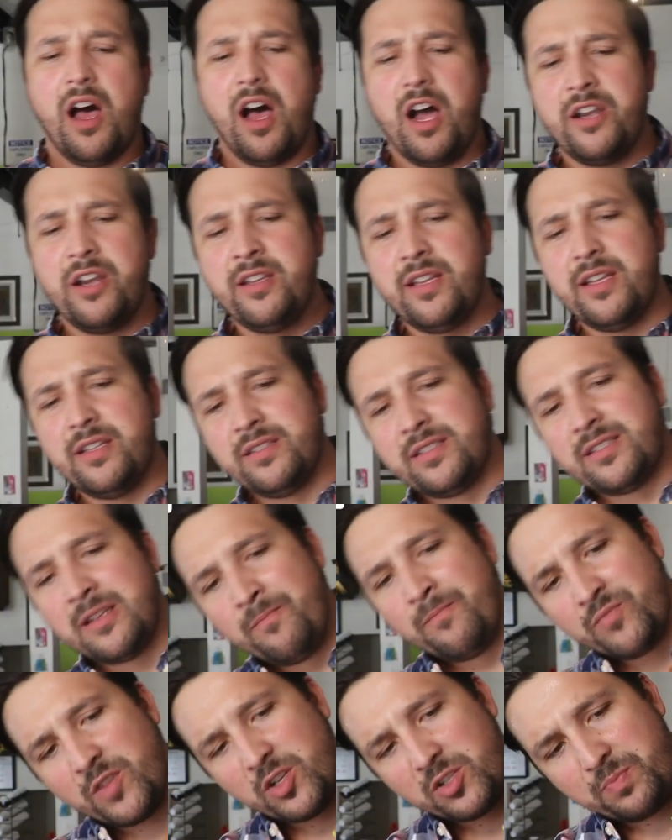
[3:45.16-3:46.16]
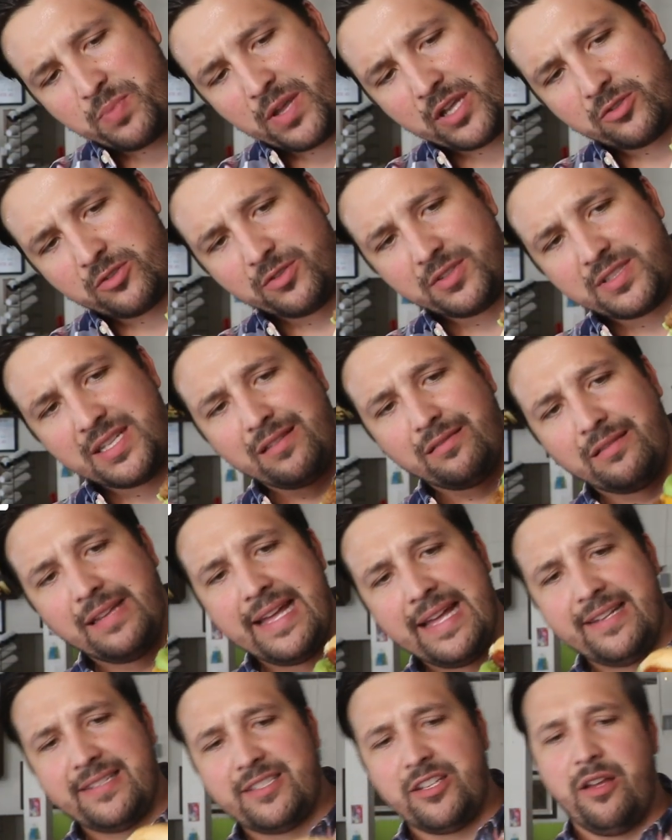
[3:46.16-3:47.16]
onions, there's pickles and
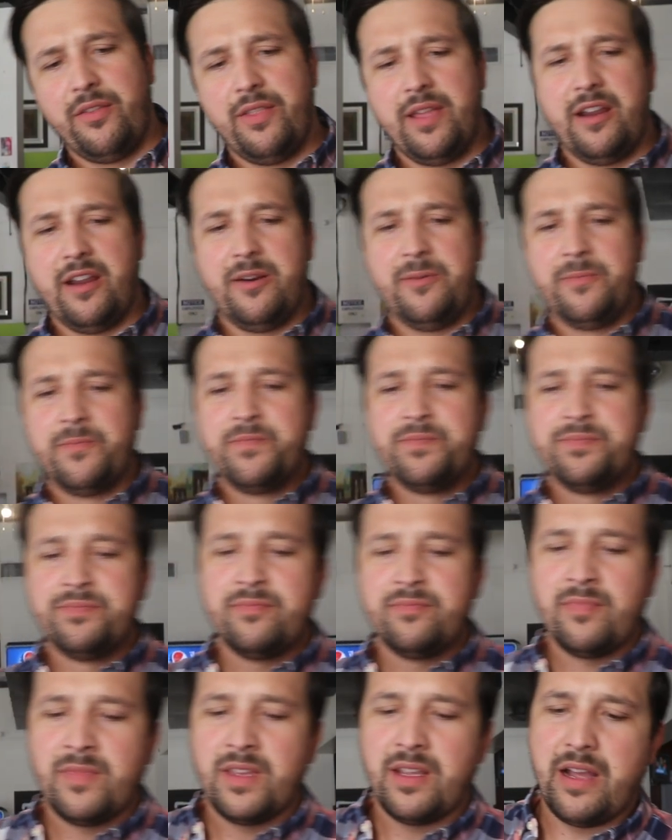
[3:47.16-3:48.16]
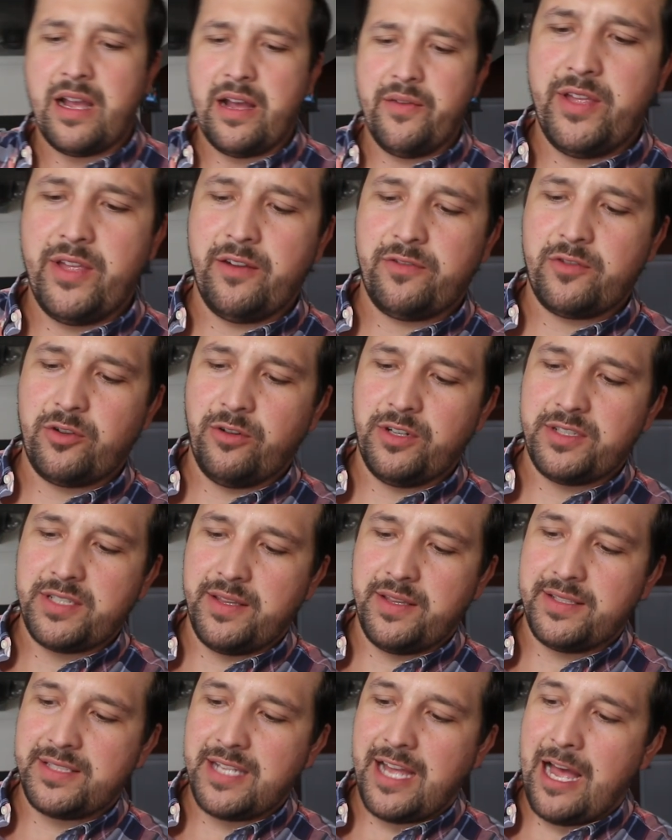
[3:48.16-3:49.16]
lettuce on there. And then of course
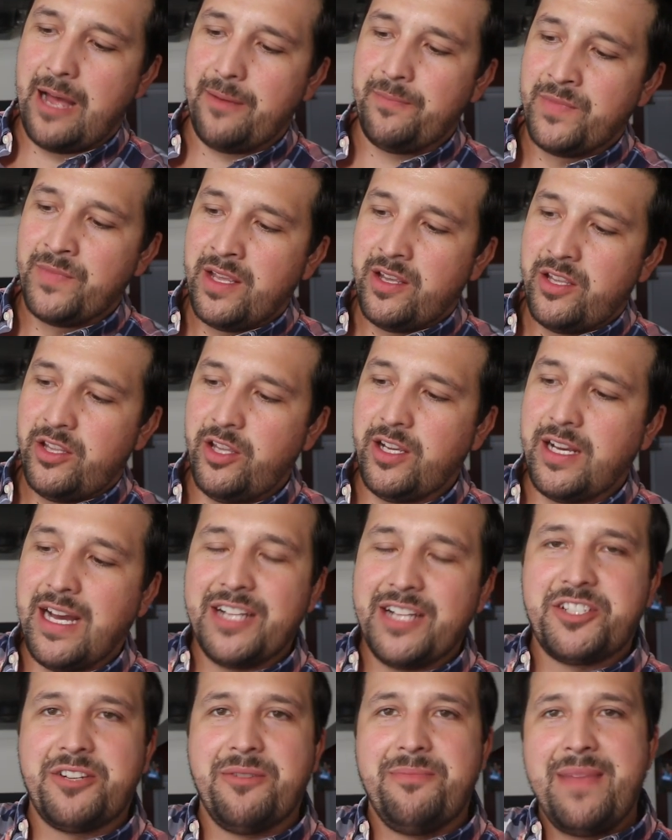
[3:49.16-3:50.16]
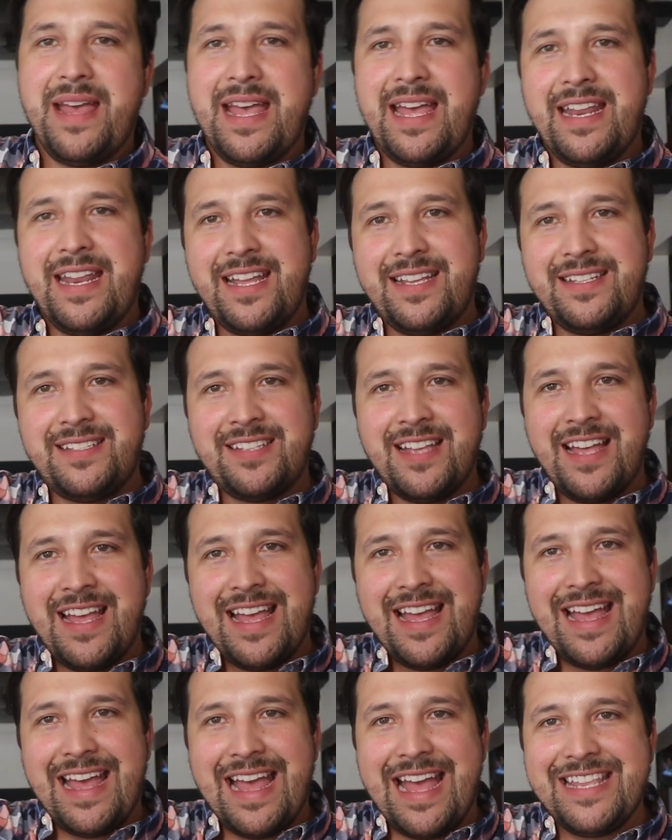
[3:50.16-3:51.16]
on the top, you got your mayonnaise
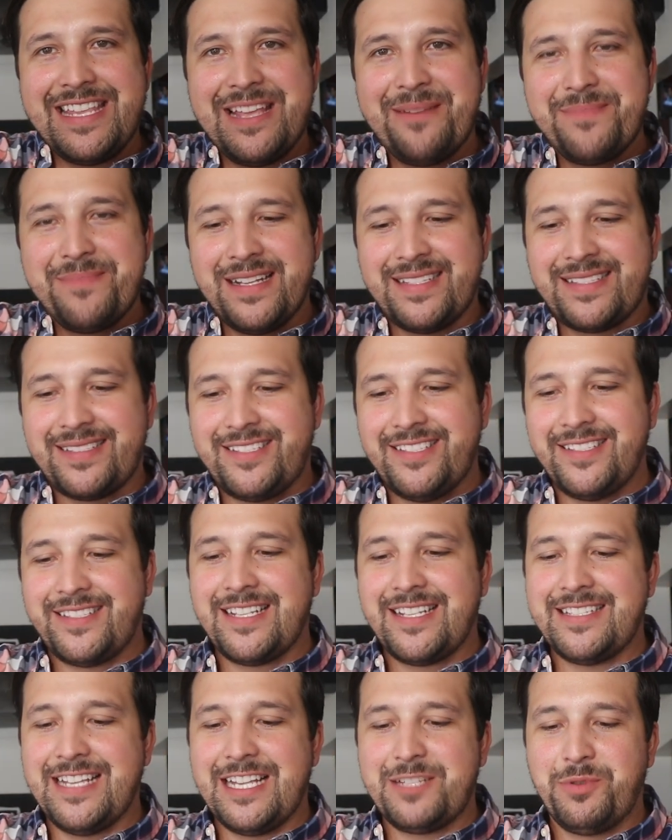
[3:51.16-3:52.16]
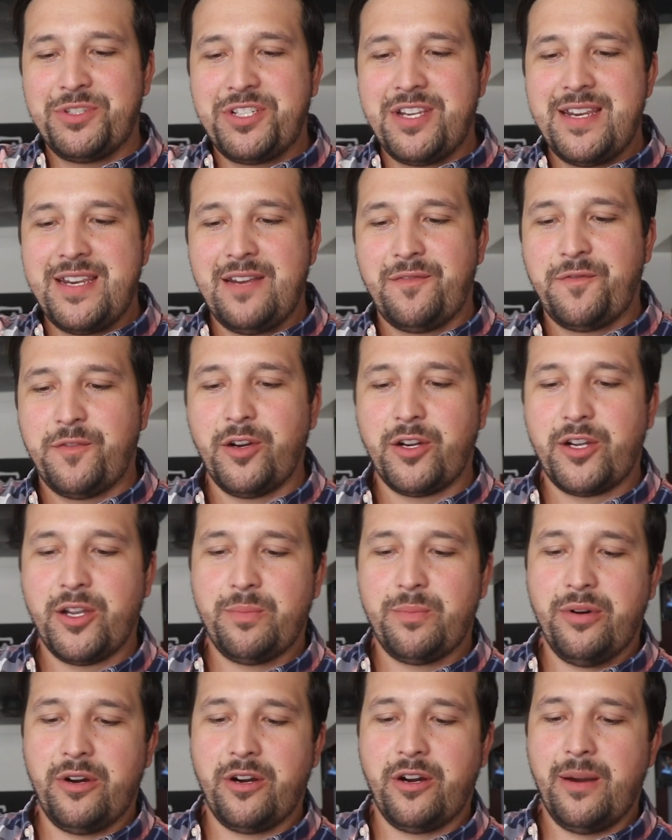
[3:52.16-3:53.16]
and your mustard, because that's what you need for a
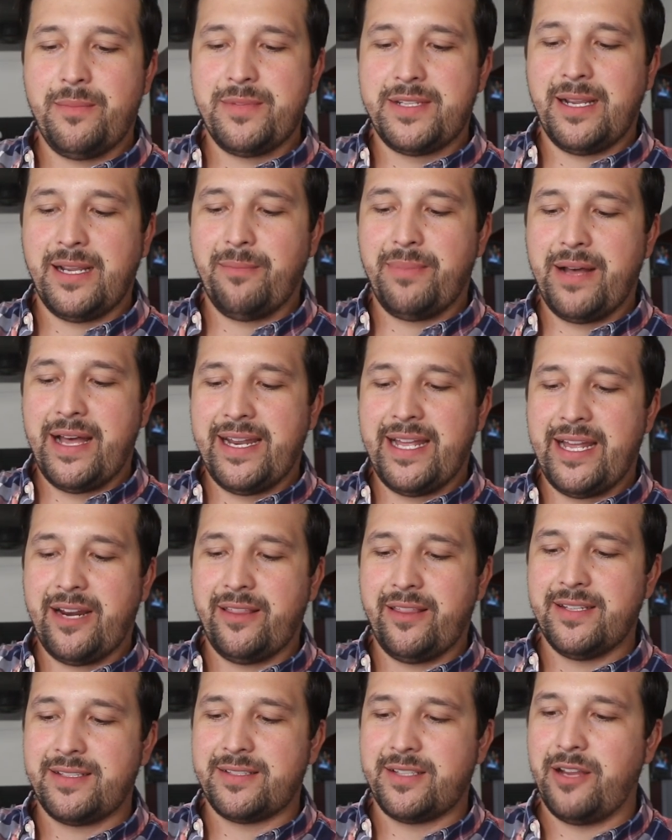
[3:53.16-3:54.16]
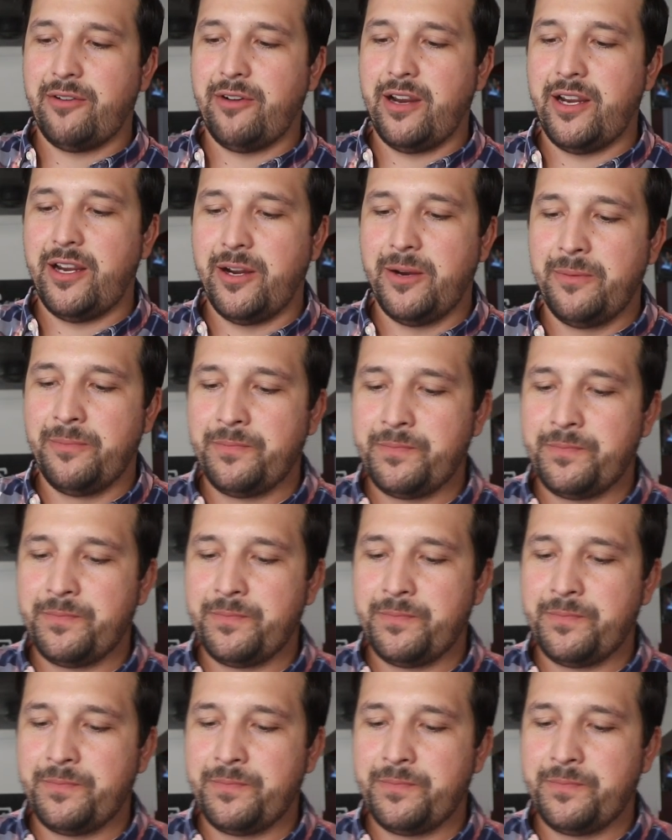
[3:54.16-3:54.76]
good burger. I'm gonna take a bite out of this thing right here.